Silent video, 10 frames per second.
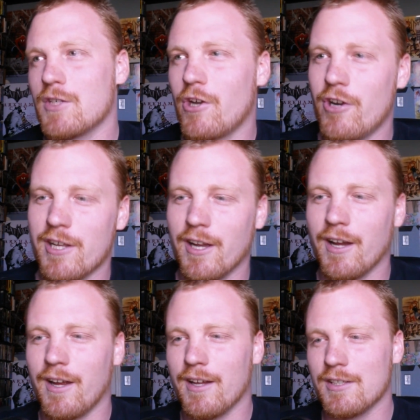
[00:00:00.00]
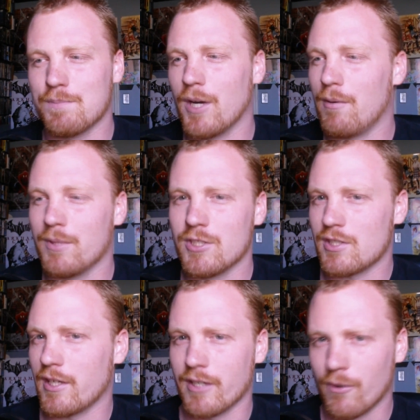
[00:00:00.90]
attorney guy, and he's probably
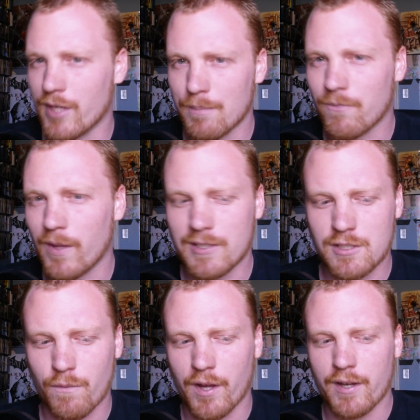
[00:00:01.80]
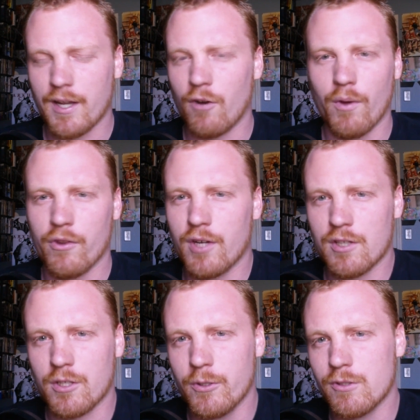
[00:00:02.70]
just like going in places, finding out whether or
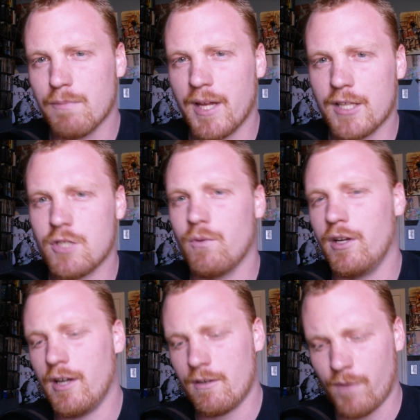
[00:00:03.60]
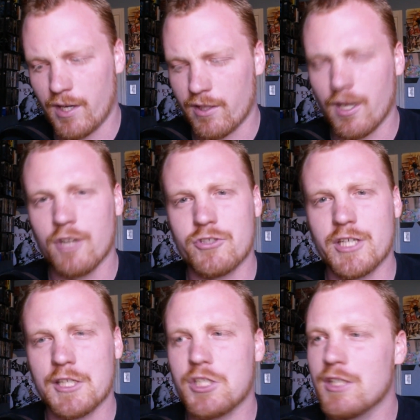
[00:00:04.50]
not the clues match and whatnot, finding the
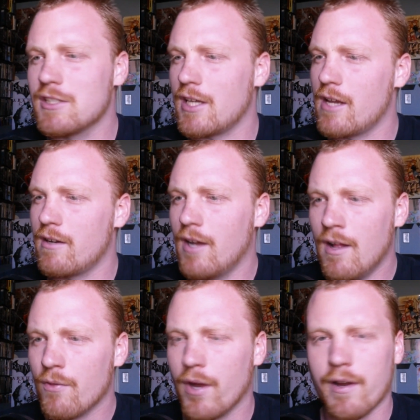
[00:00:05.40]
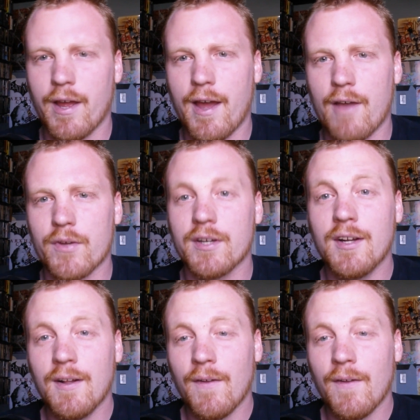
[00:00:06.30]
contradictions, and there you have it.